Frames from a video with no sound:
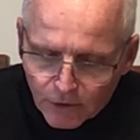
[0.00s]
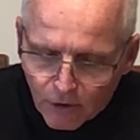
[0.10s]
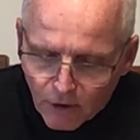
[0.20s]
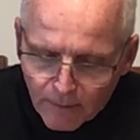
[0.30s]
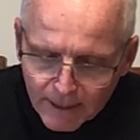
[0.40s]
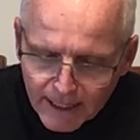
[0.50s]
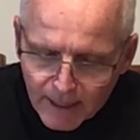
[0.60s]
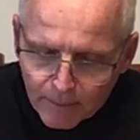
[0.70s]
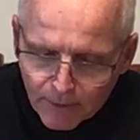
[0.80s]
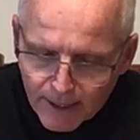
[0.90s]
Your heart
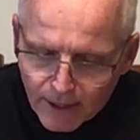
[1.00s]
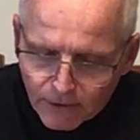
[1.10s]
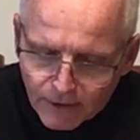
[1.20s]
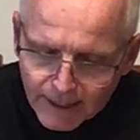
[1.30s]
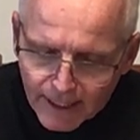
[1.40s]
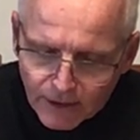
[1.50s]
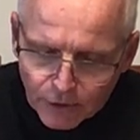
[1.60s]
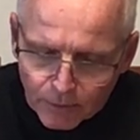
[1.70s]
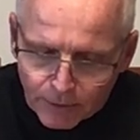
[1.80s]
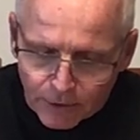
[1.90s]
became proud on account
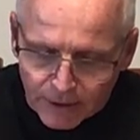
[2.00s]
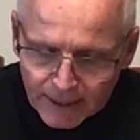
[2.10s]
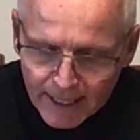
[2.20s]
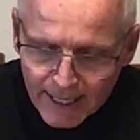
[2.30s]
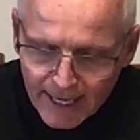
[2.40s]
of your beauty,